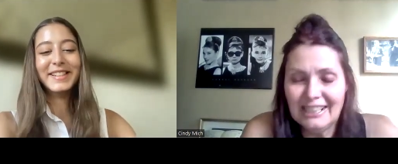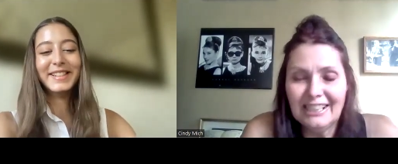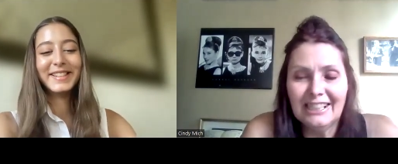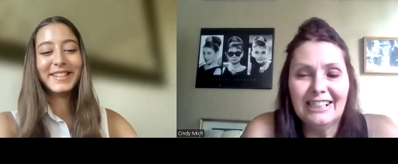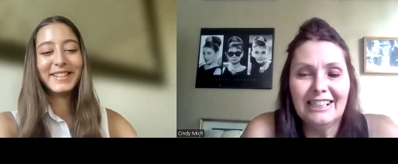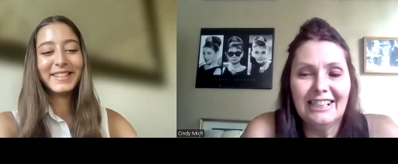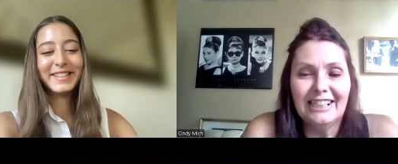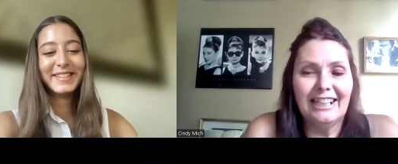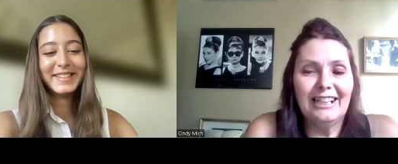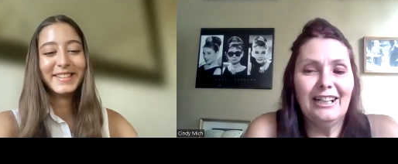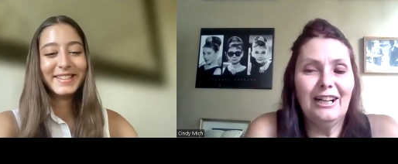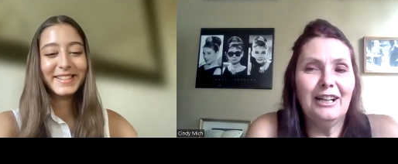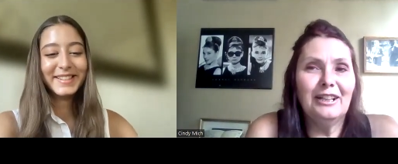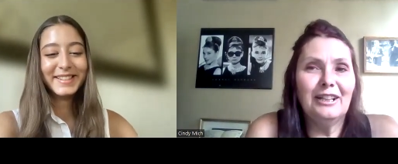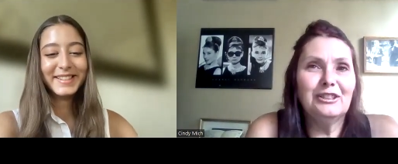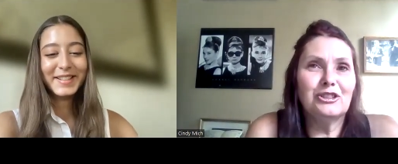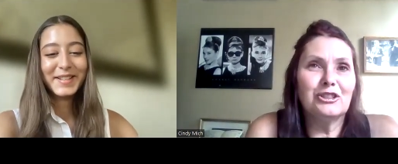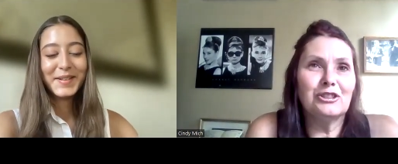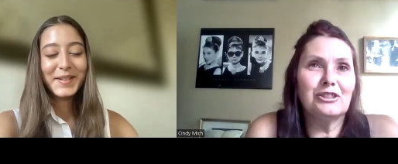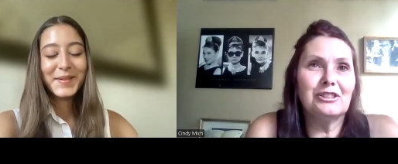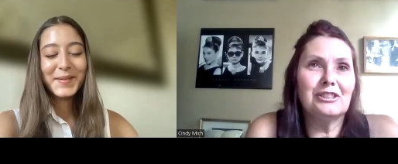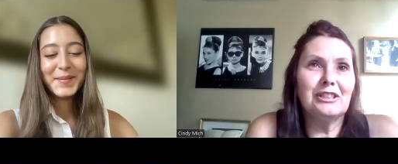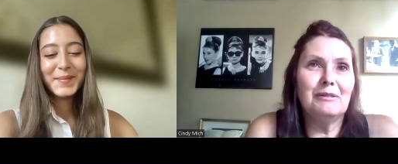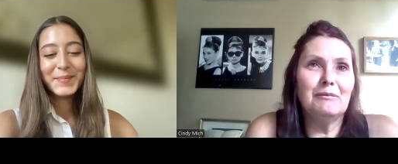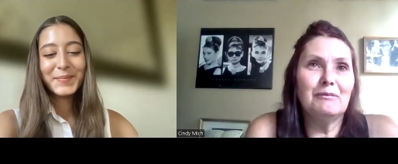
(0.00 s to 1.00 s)
Speaker 1: it, it,
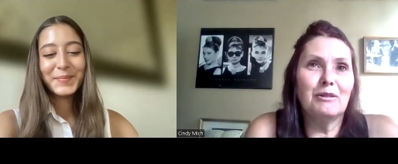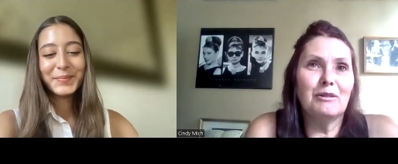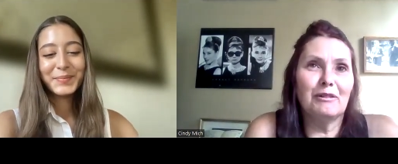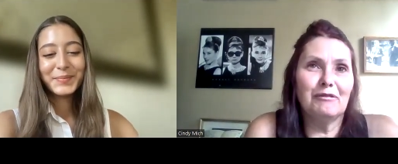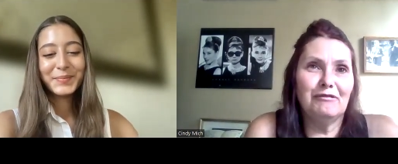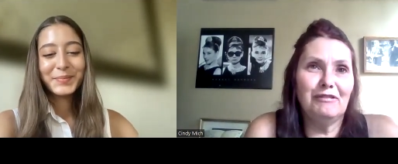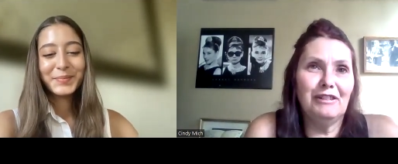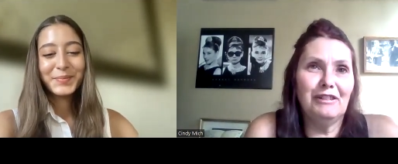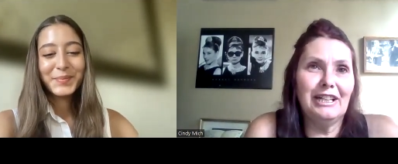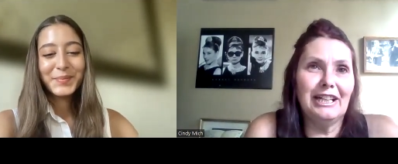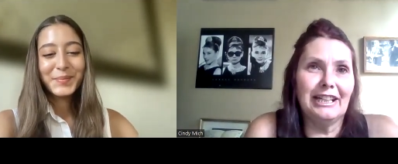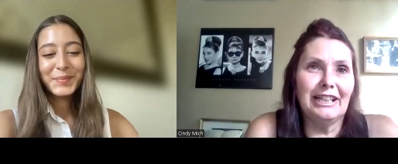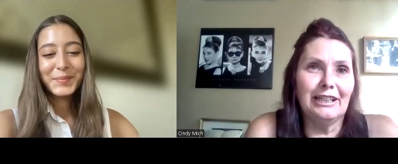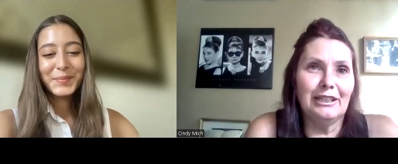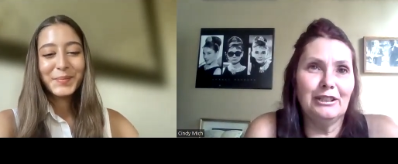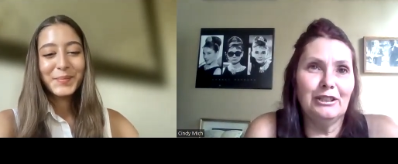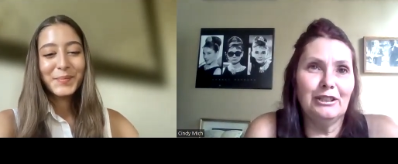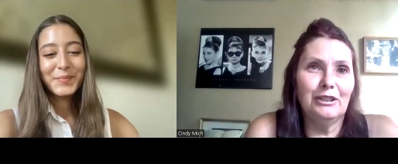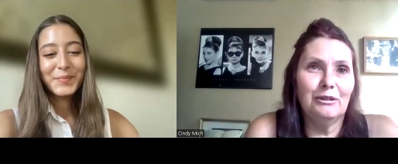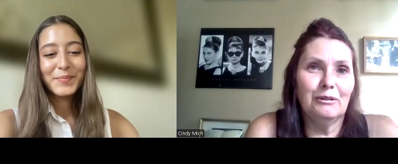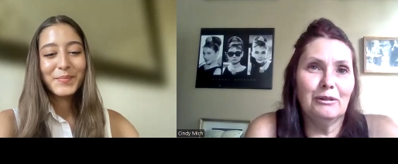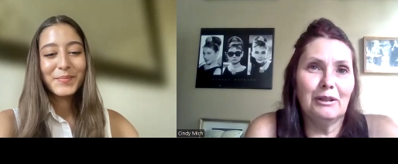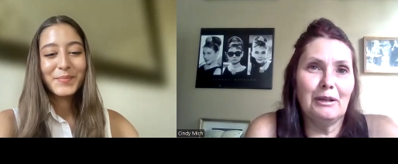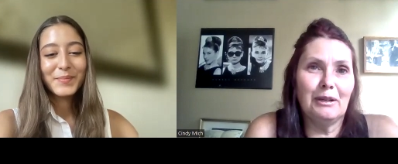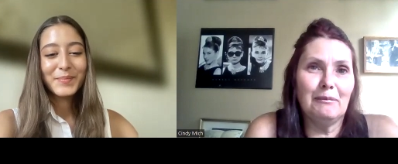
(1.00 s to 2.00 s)
just seemed more fitting. You
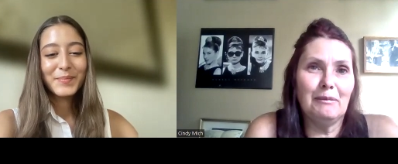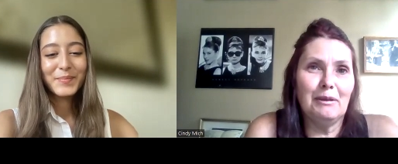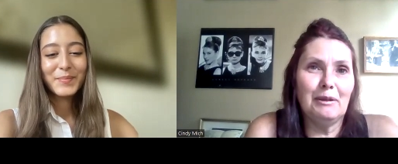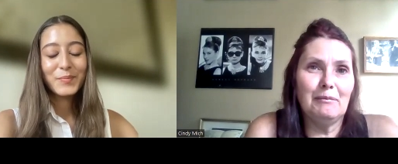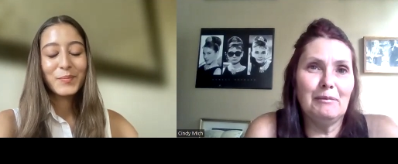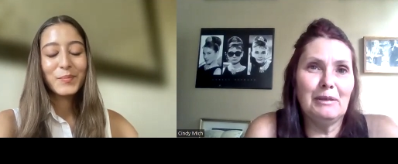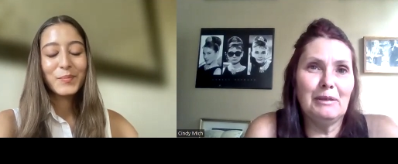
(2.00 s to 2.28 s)
know what I mean?